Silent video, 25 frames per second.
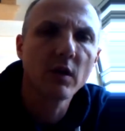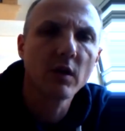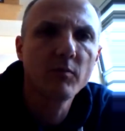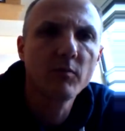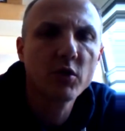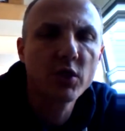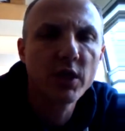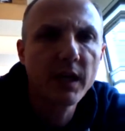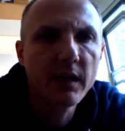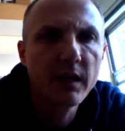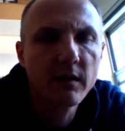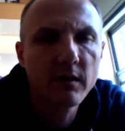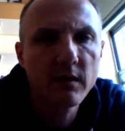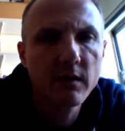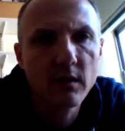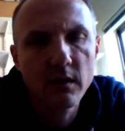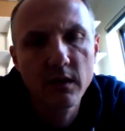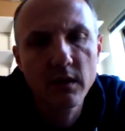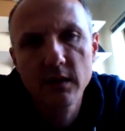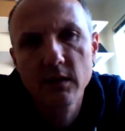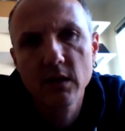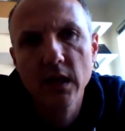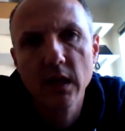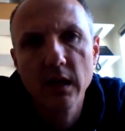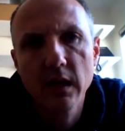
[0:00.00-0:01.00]
object
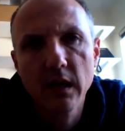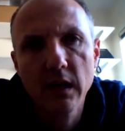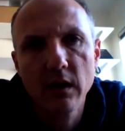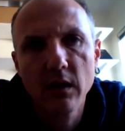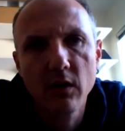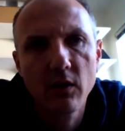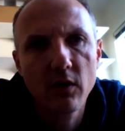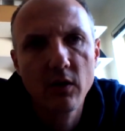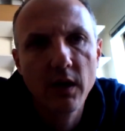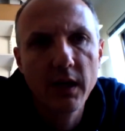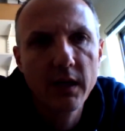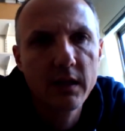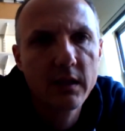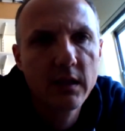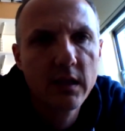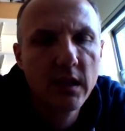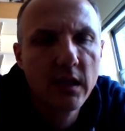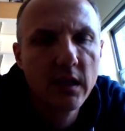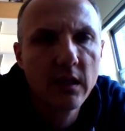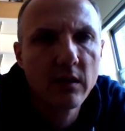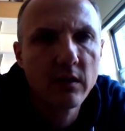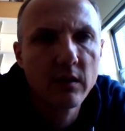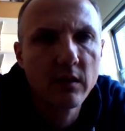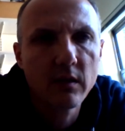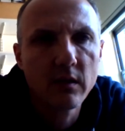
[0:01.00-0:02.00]
is
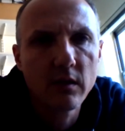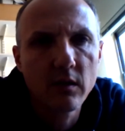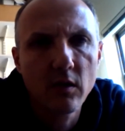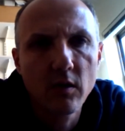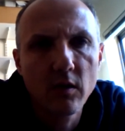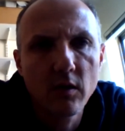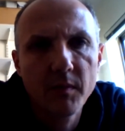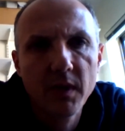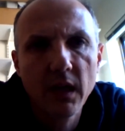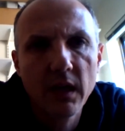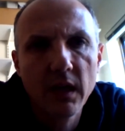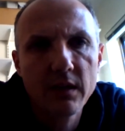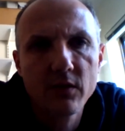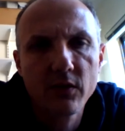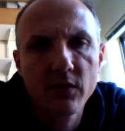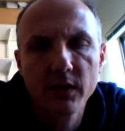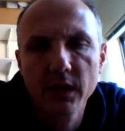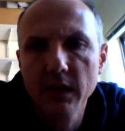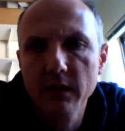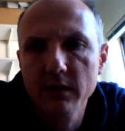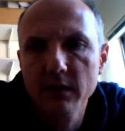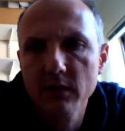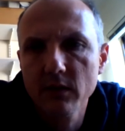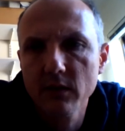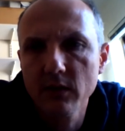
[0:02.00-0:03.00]
already a
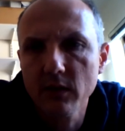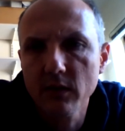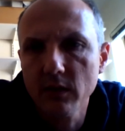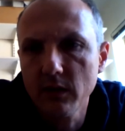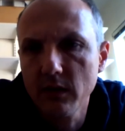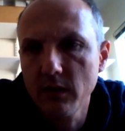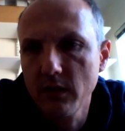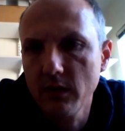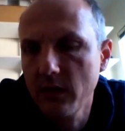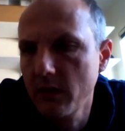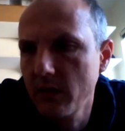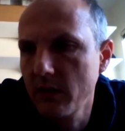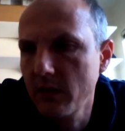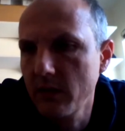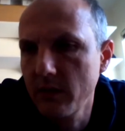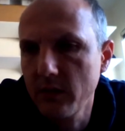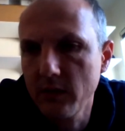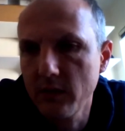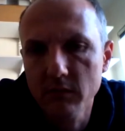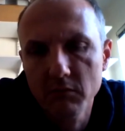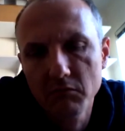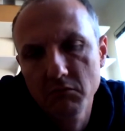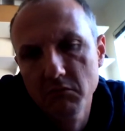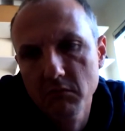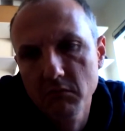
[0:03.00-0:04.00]
Mie-resonator.
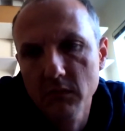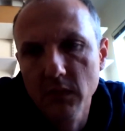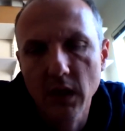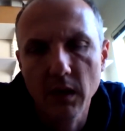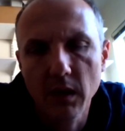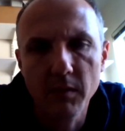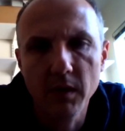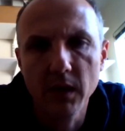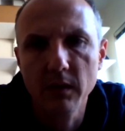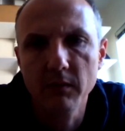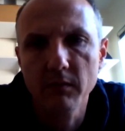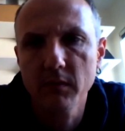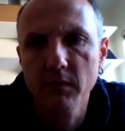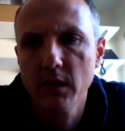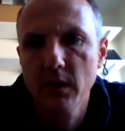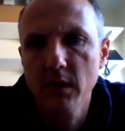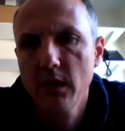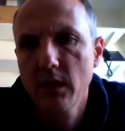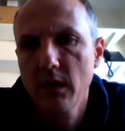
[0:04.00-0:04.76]
I mean,